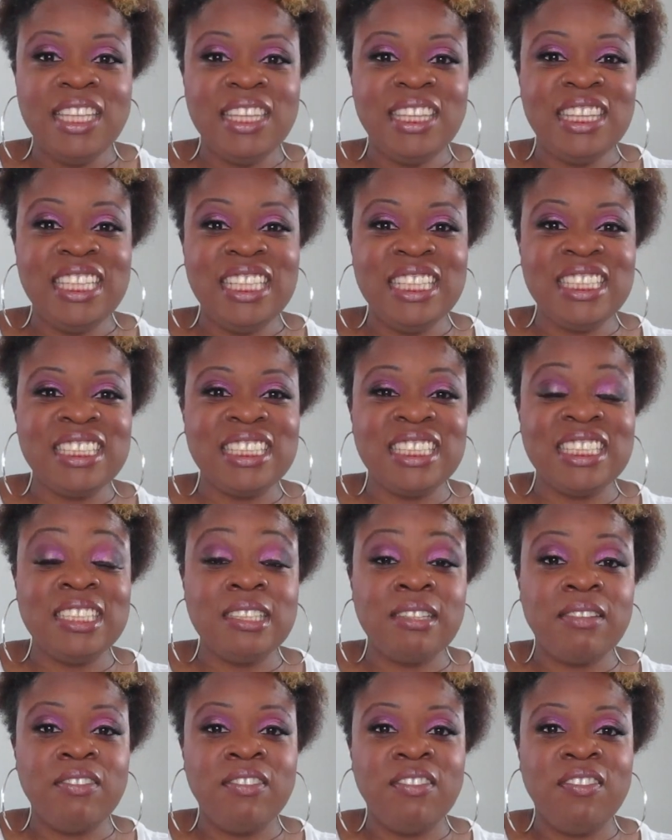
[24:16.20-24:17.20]
This
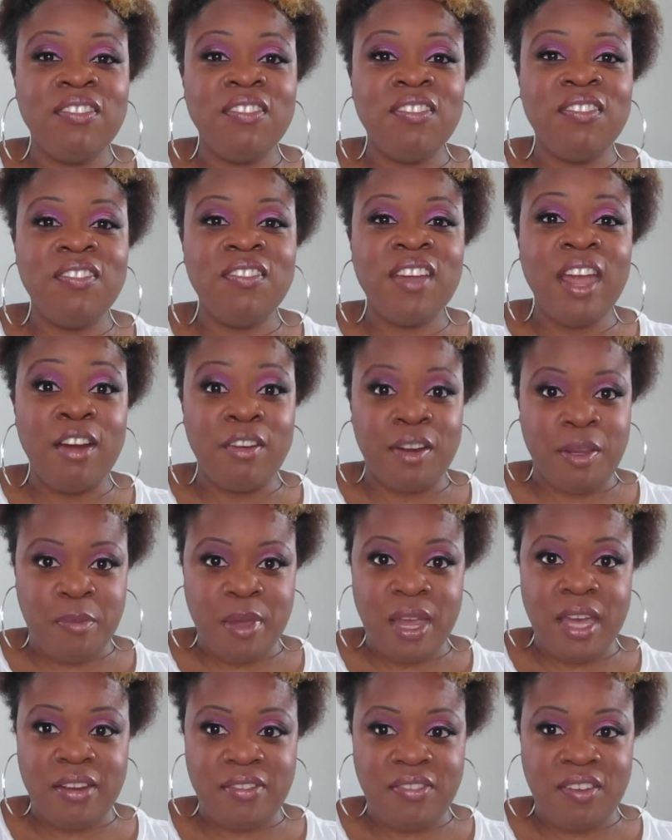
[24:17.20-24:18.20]
is very
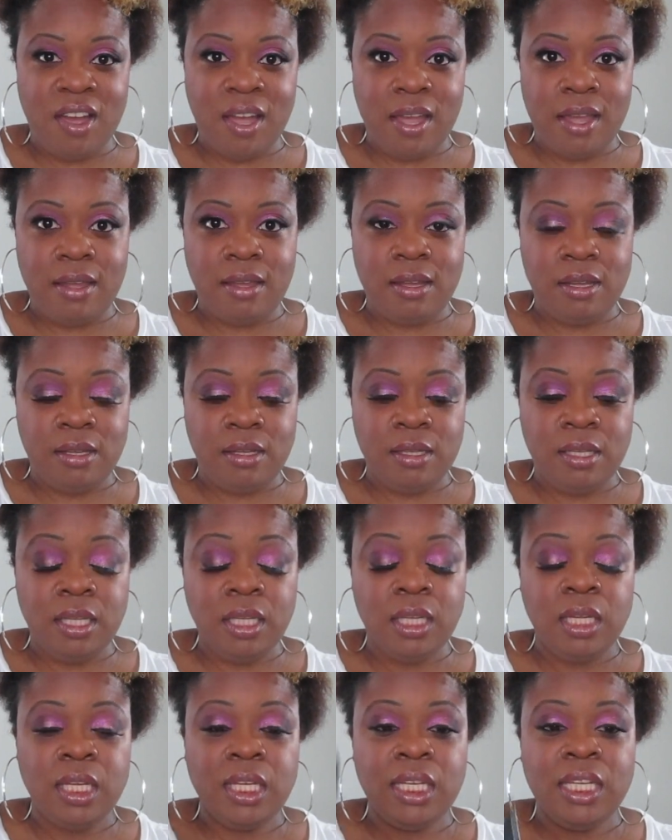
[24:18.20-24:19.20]
mattifying.
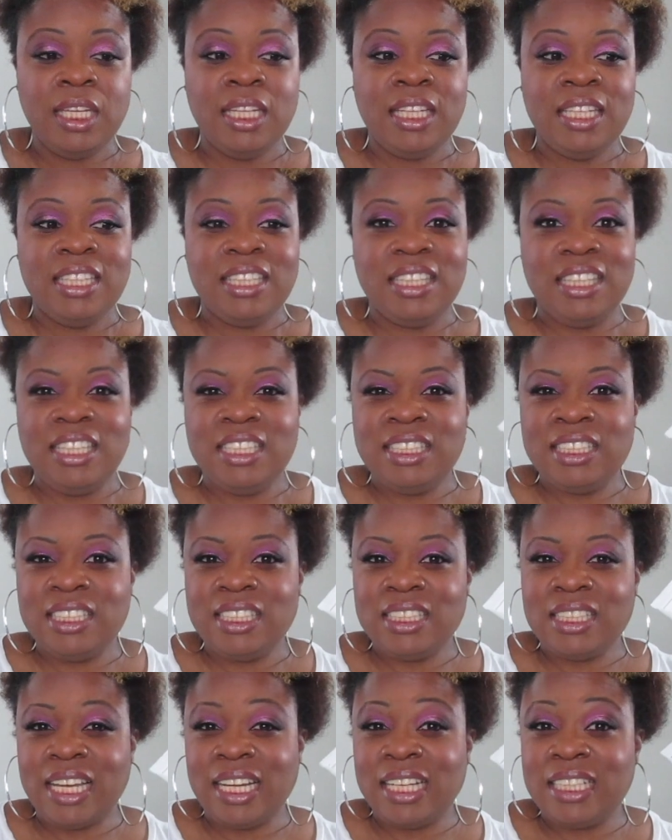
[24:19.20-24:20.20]
This
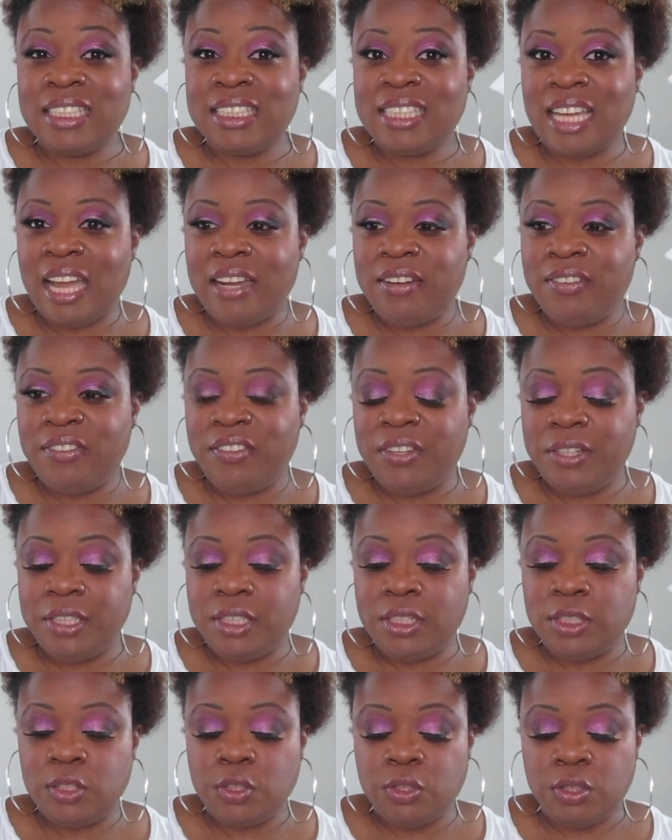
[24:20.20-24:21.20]
is like a satin
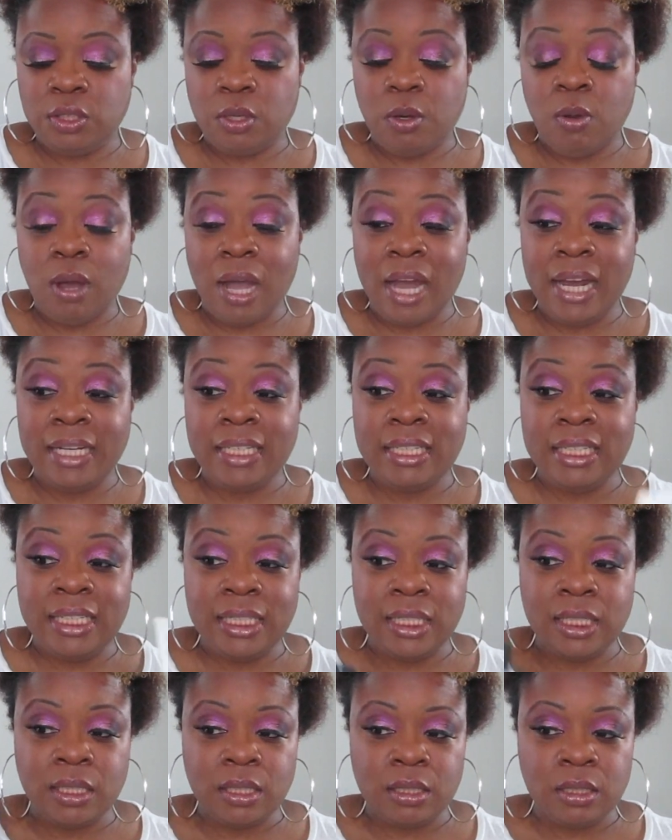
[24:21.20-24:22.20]
finish. So I
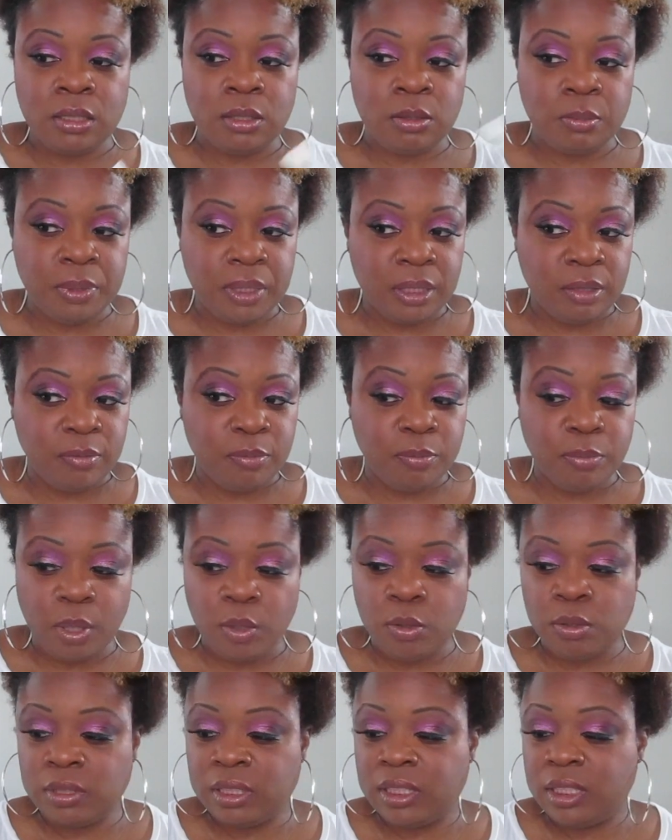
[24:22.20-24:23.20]
needed a little bit of
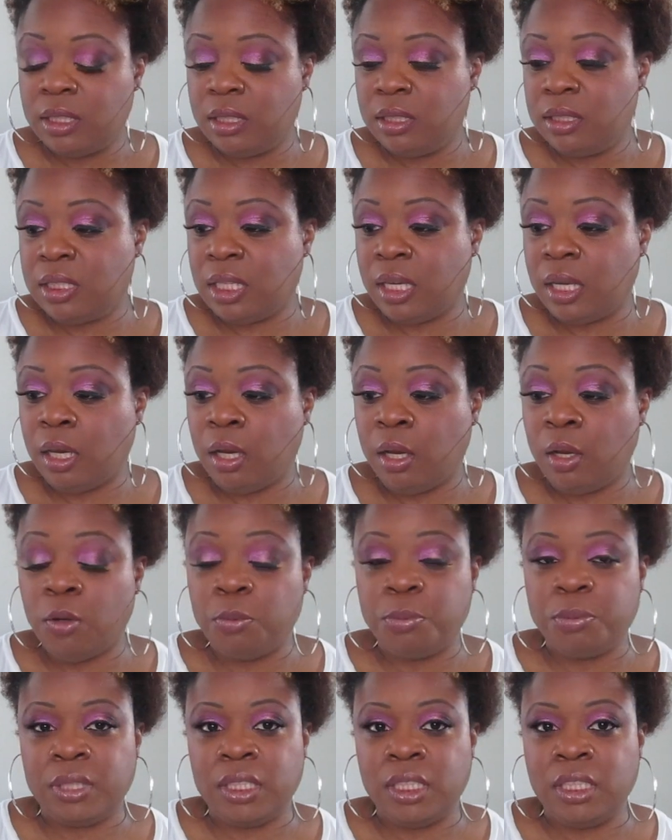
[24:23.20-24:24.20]
both to help
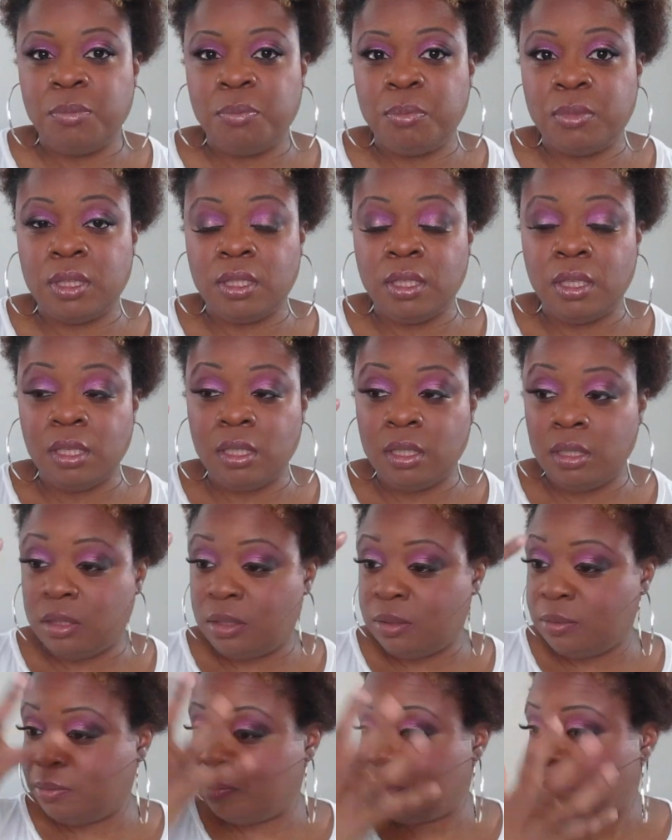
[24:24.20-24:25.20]
keep
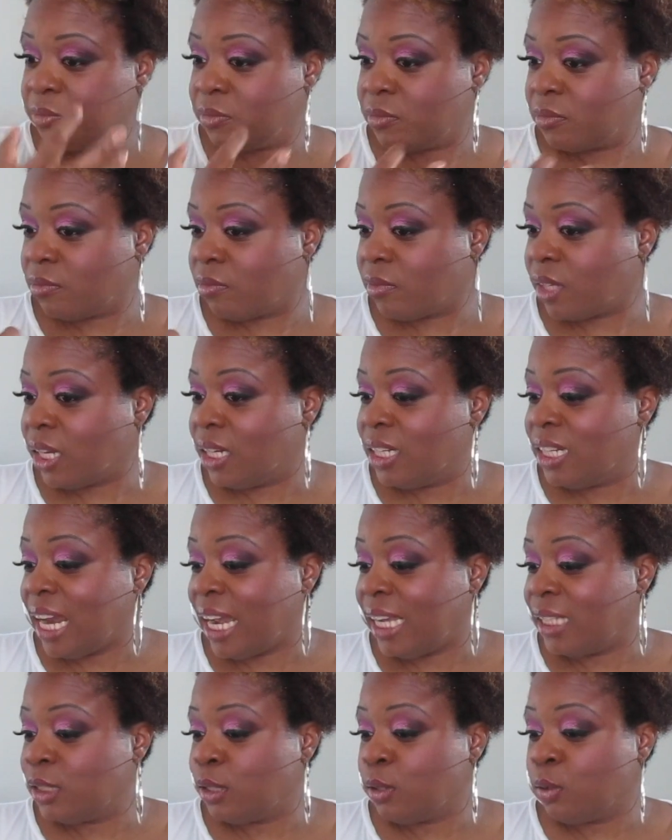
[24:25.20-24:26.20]
the
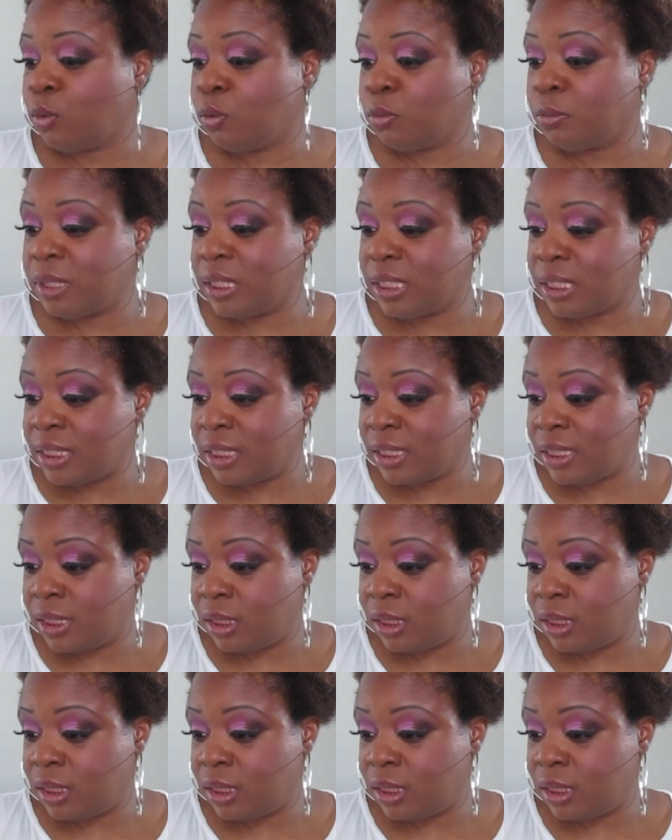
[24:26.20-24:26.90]
nice luminous